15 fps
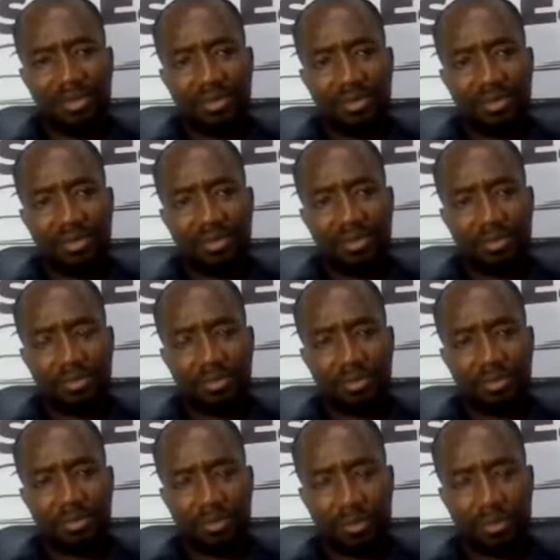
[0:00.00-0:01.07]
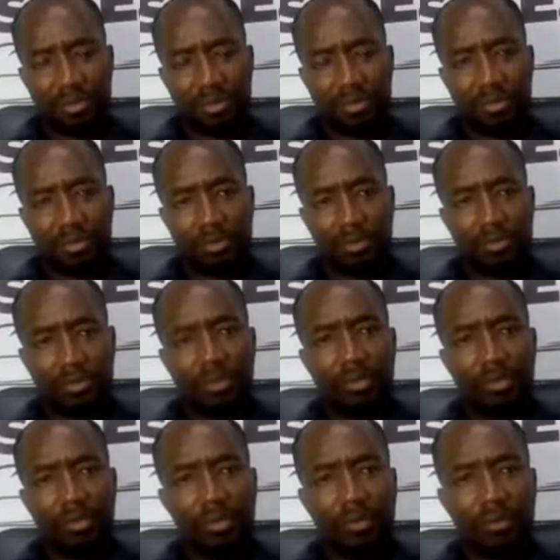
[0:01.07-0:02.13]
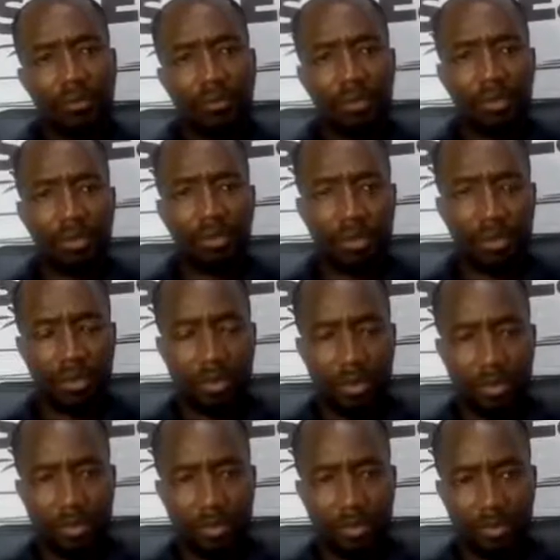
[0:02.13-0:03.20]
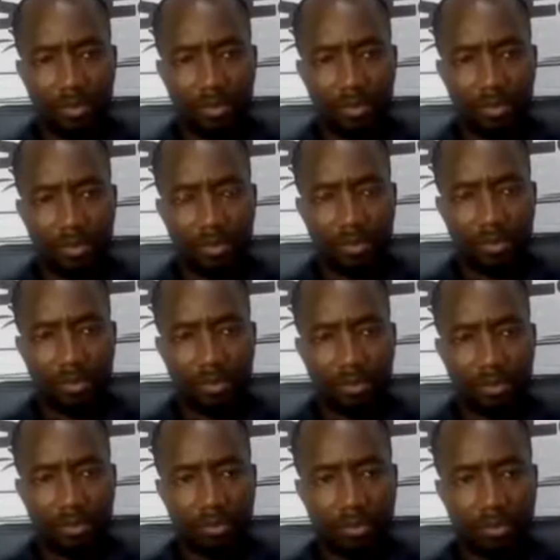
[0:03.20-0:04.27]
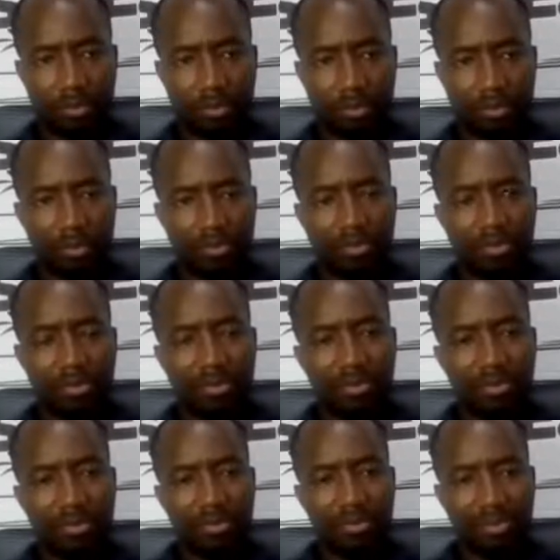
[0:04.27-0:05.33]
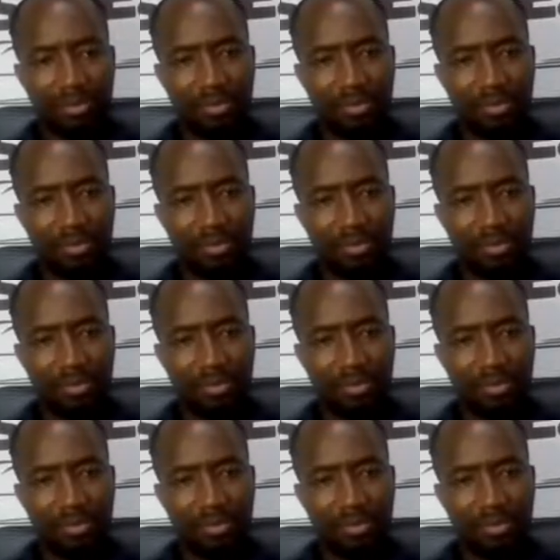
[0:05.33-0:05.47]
(not speaking)